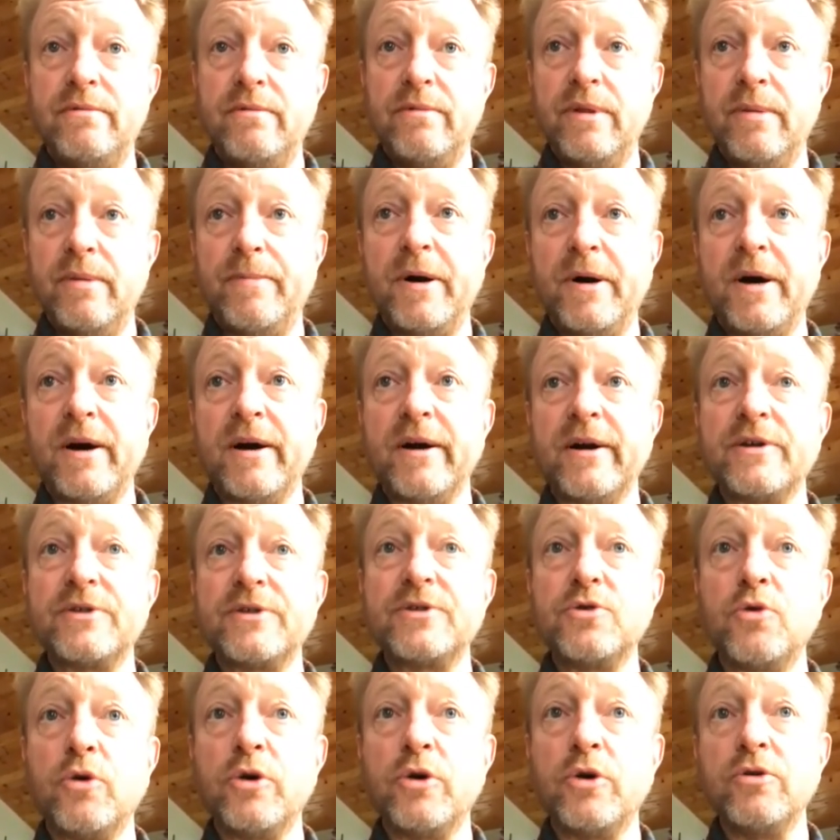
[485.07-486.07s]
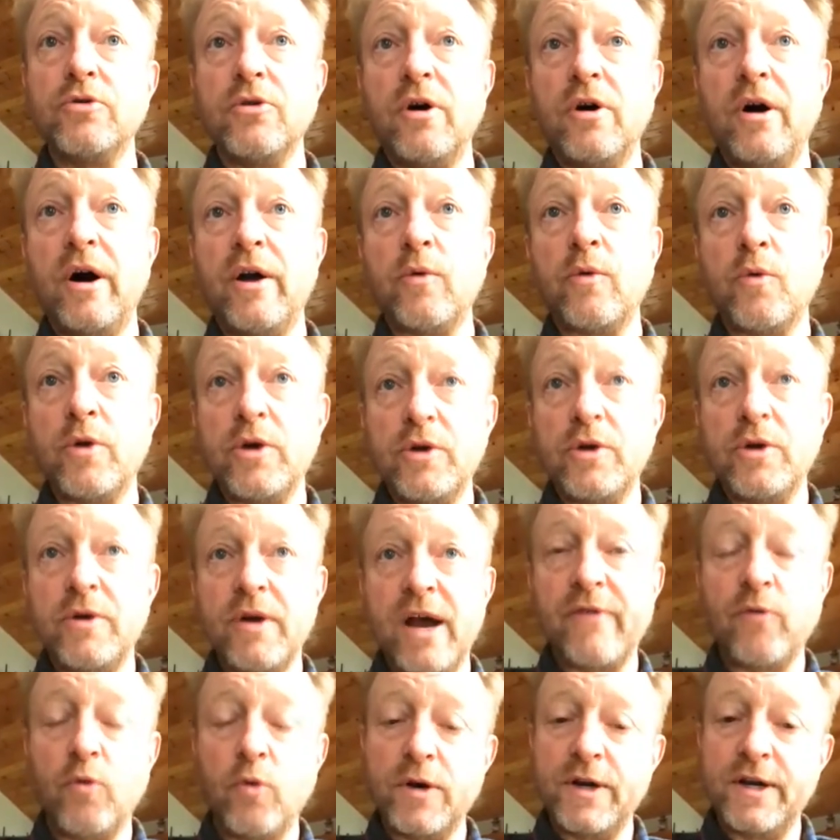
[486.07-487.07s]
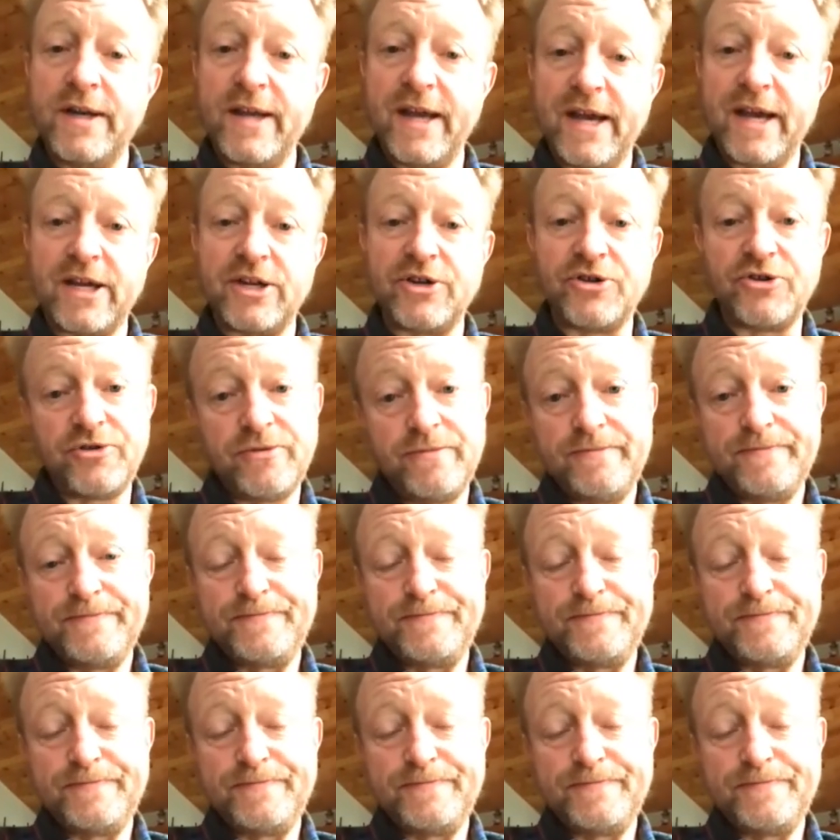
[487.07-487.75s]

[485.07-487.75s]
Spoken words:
the parks or your lawn where you have wooded edge.